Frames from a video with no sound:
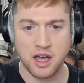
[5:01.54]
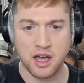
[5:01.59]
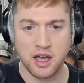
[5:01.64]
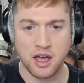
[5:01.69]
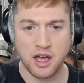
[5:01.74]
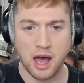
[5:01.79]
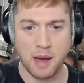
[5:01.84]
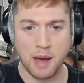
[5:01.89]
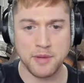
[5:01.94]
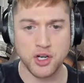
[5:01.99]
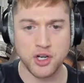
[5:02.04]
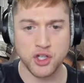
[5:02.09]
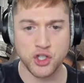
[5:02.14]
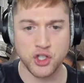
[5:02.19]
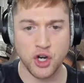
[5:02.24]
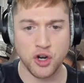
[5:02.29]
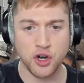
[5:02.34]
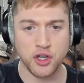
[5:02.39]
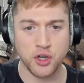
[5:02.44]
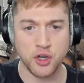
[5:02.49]
I'm going to
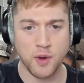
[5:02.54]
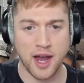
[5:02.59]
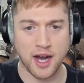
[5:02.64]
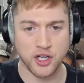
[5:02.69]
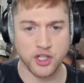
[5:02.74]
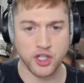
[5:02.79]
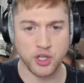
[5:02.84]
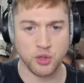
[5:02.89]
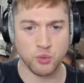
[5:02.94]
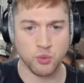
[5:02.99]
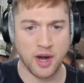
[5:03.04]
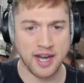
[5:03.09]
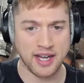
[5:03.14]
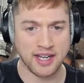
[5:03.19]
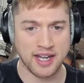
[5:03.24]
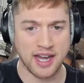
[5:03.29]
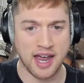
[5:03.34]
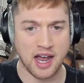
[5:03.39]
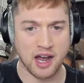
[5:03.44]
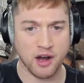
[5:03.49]
show you actually right
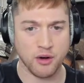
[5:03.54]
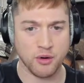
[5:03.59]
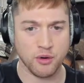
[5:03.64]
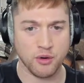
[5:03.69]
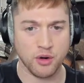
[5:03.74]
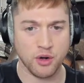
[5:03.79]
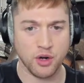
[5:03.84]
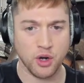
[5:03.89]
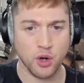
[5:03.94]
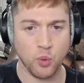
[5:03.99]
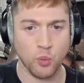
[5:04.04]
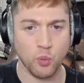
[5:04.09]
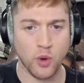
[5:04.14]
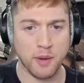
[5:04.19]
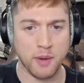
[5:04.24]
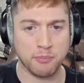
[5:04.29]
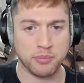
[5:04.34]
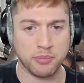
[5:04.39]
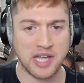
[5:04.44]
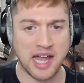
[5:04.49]
now
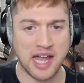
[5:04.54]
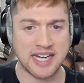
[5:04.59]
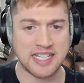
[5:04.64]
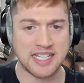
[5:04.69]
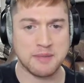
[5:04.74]
what black's